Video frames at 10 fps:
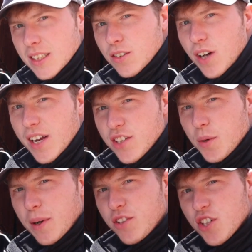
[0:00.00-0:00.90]
Right, so
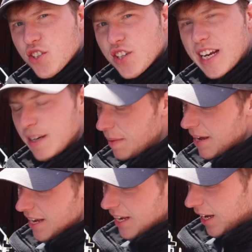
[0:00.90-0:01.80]
you will have just seen
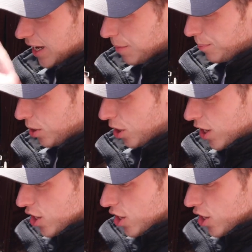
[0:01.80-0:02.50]
me put a